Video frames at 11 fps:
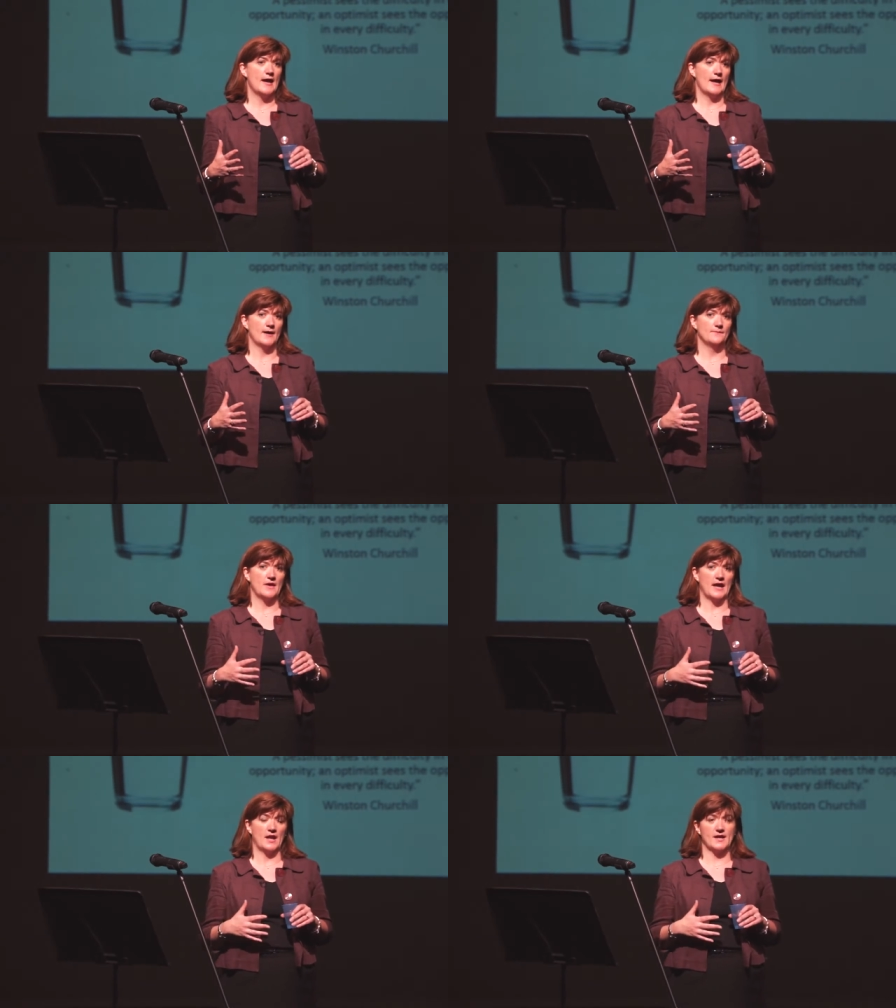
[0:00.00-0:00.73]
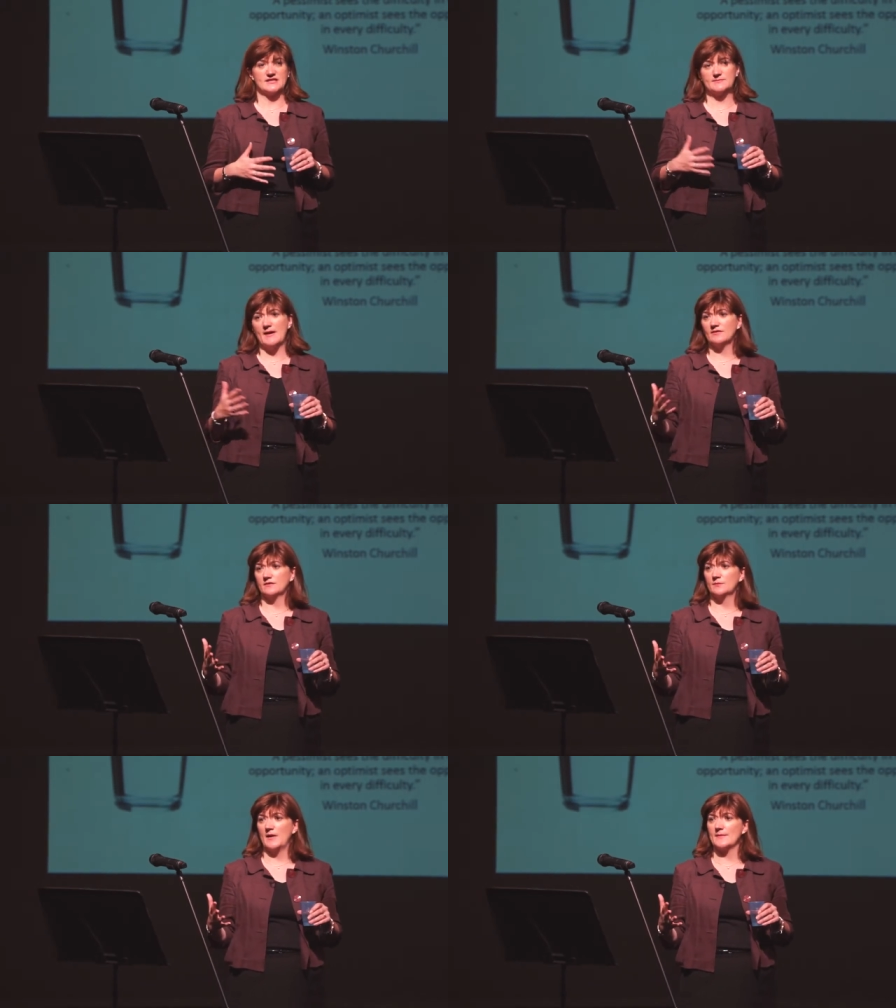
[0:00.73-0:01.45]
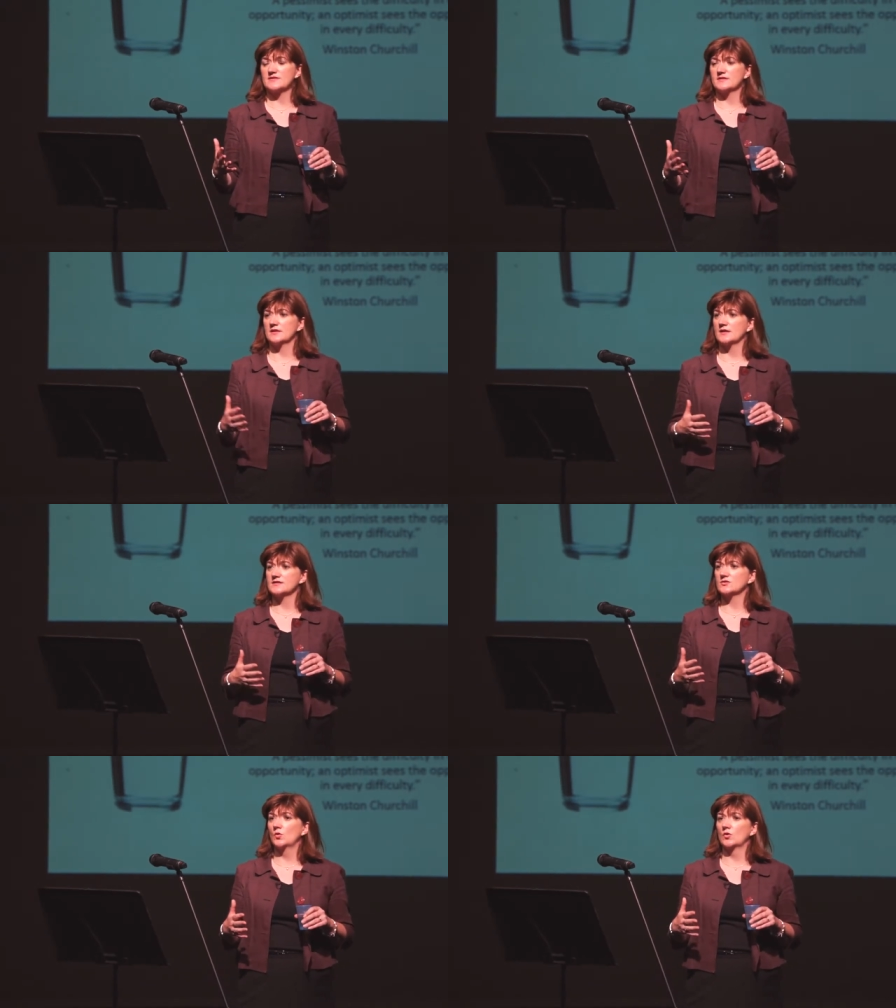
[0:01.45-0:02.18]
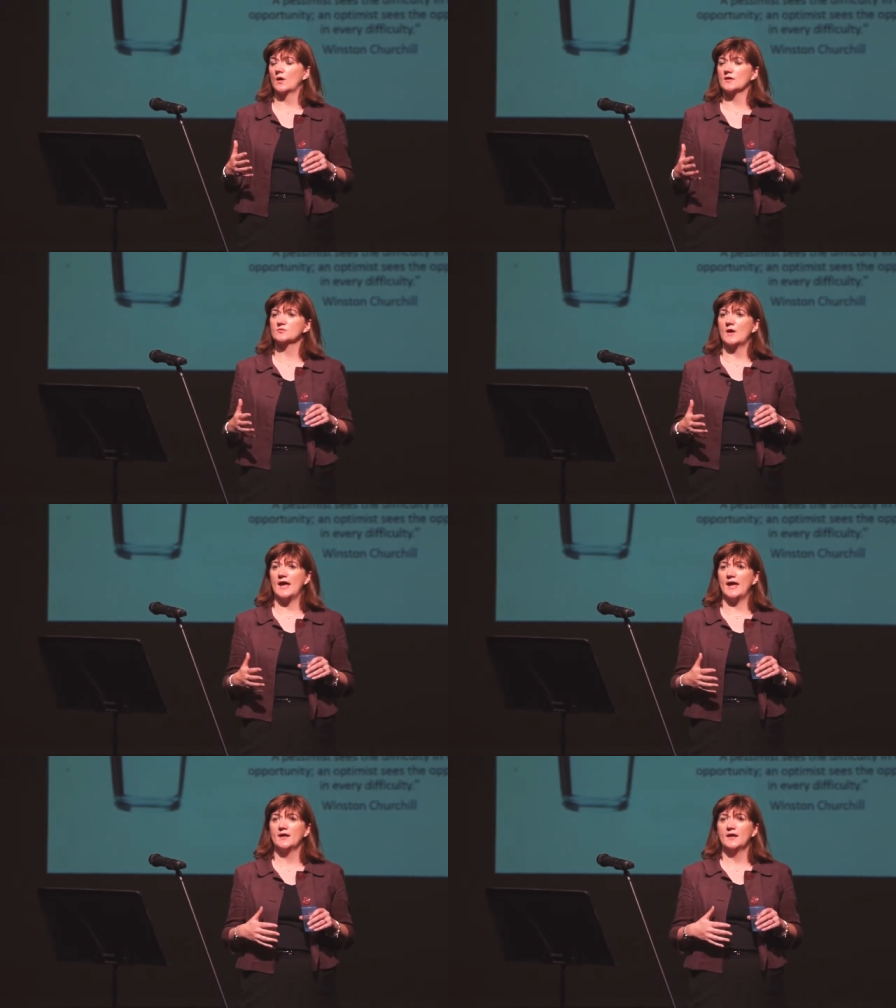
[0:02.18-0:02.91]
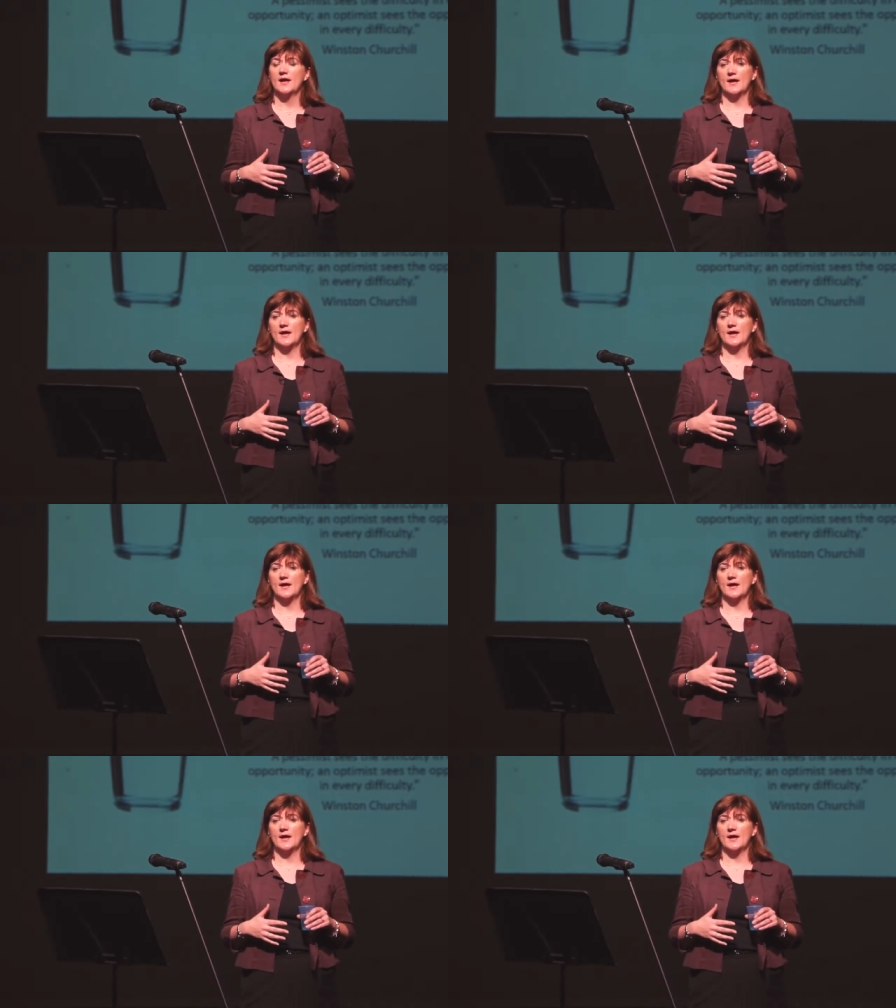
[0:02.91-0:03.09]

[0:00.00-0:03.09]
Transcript: And I suspect that perhaps at school or elsewhere,